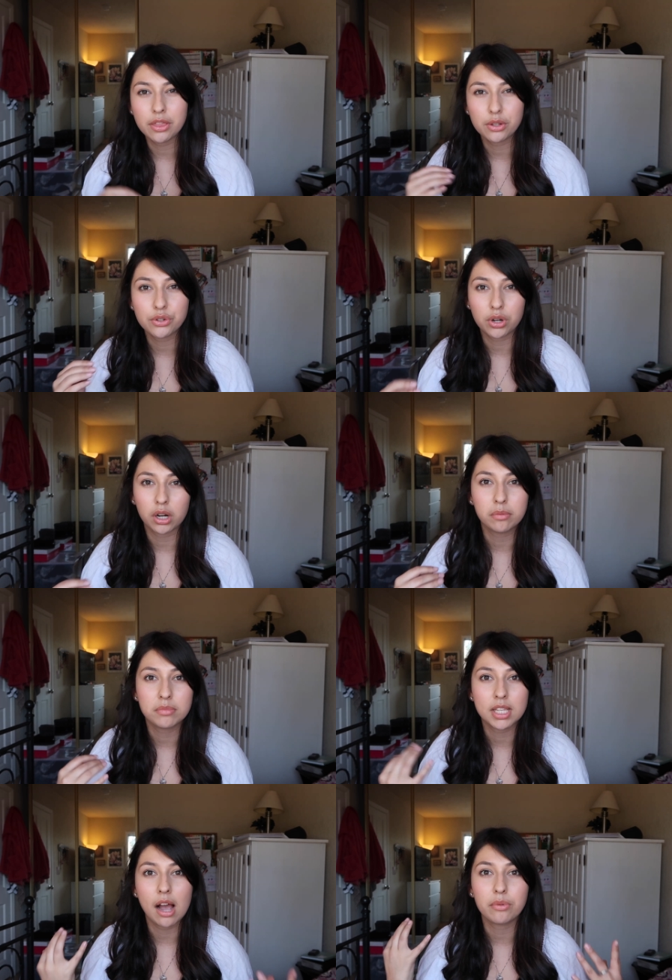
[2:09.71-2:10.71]
and the
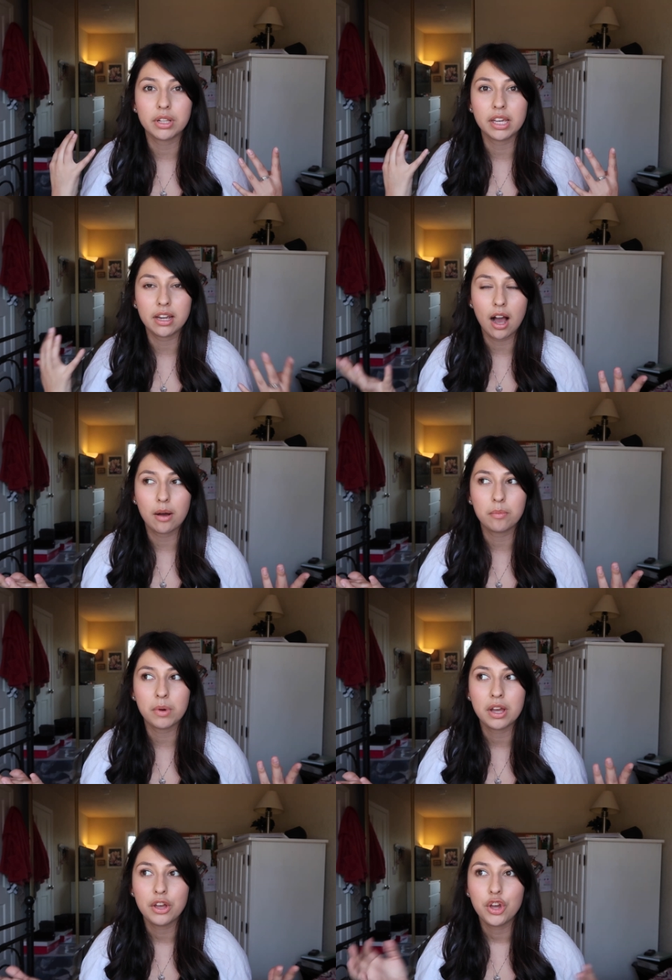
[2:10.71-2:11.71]
terms that really come